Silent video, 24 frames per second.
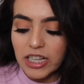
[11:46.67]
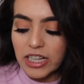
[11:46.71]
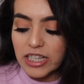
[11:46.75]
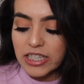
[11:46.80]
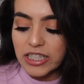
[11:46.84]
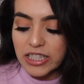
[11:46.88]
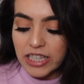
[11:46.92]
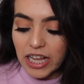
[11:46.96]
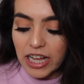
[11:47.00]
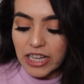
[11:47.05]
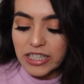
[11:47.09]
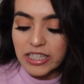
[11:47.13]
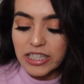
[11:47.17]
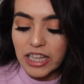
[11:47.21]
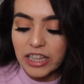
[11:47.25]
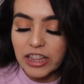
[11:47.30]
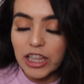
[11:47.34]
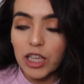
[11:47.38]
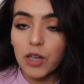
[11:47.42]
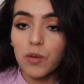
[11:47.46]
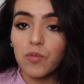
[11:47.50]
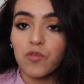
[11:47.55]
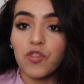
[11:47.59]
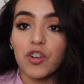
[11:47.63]
It says
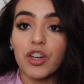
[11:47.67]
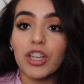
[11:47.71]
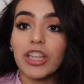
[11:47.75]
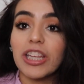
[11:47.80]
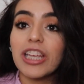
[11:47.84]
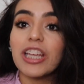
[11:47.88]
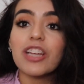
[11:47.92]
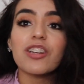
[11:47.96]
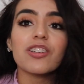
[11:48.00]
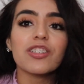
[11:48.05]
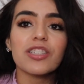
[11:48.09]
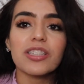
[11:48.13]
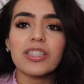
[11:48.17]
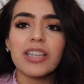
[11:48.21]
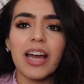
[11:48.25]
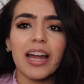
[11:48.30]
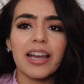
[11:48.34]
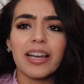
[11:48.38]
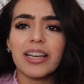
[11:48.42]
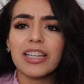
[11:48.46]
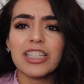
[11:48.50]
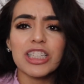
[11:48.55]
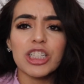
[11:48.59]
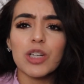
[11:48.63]
that they, for years
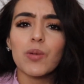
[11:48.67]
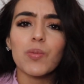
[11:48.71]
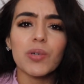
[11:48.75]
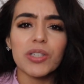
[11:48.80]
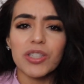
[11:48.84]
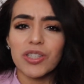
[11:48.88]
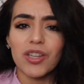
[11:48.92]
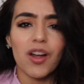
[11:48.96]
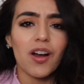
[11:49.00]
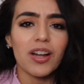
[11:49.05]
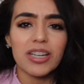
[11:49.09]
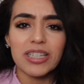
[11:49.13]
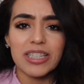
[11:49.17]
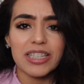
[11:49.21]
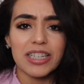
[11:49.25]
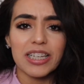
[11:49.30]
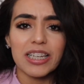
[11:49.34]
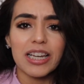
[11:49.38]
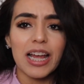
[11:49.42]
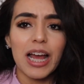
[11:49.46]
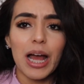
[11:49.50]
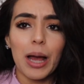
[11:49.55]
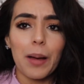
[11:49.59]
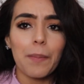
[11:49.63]
that she was
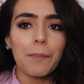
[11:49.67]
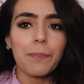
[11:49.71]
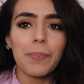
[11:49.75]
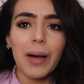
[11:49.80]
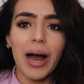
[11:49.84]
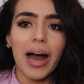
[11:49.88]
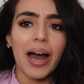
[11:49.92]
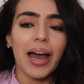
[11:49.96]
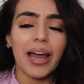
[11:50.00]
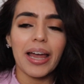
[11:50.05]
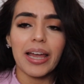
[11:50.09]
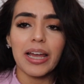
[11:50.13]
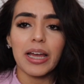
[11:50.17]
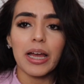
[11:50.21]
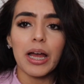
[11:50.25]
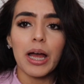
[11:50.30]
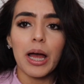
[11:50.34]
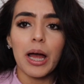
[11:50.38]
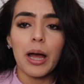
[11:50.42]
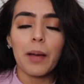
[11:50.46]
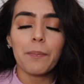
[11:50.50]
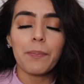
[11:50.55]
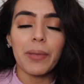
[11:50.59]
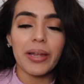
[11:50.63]
taunted by
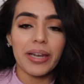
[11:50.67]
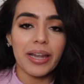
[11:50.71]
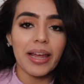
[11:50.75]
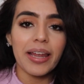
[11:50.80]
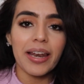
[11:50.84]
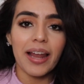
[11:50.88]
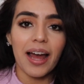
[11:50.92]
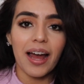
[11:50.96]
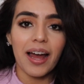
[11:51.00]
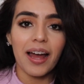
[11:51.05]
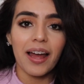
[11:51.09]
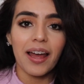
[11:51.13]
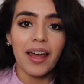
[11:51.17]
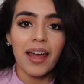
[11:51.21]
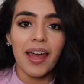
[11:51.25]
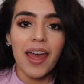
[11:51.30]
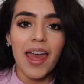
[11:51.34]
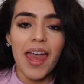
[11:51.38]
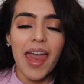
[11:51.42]
Peninnah.